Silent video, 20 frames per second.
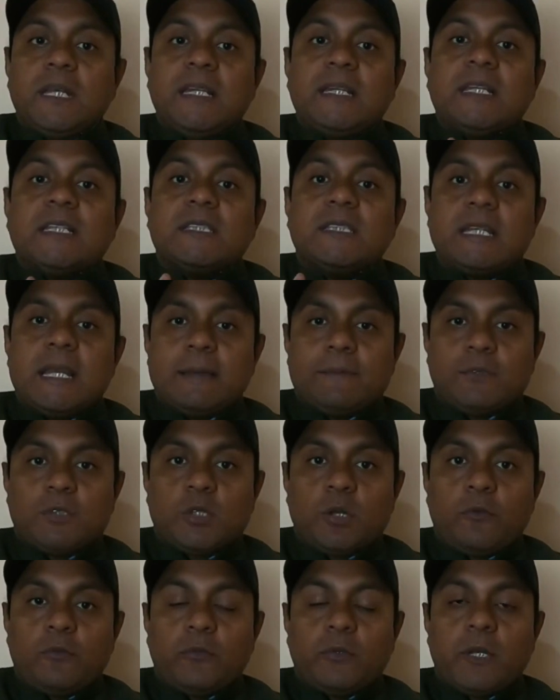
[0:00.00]
in a JEPS
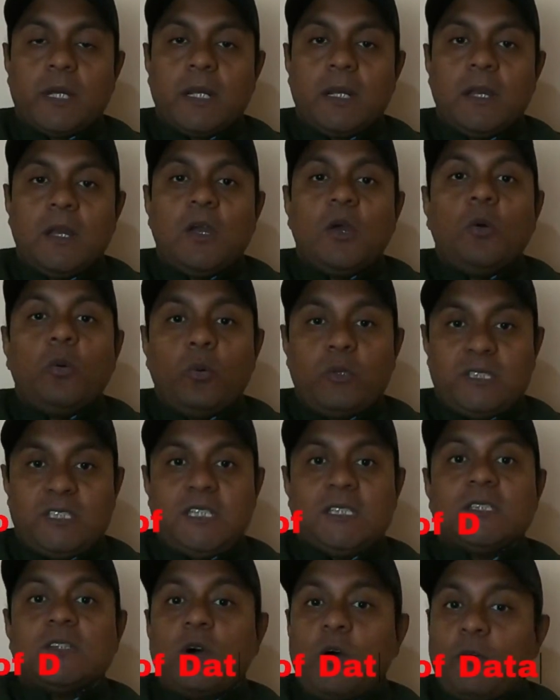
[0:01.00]
software, which
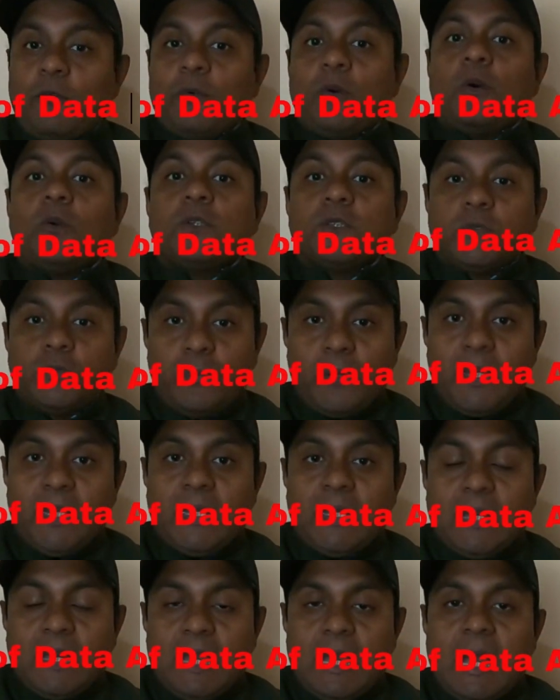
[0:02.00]
is of course
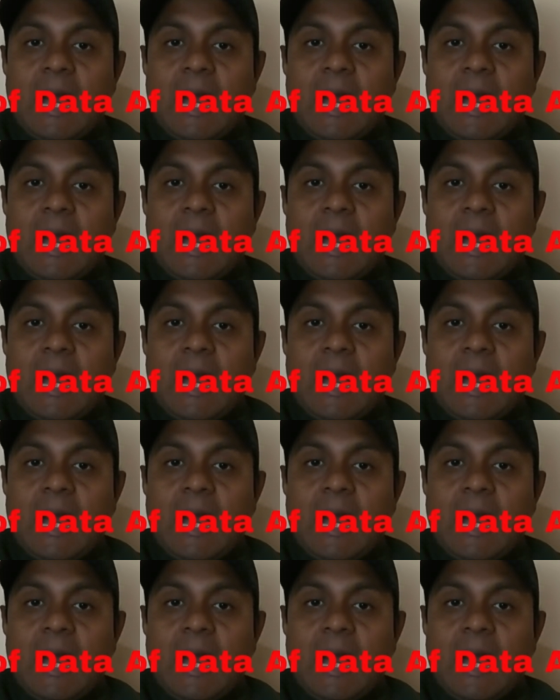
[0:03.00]
free.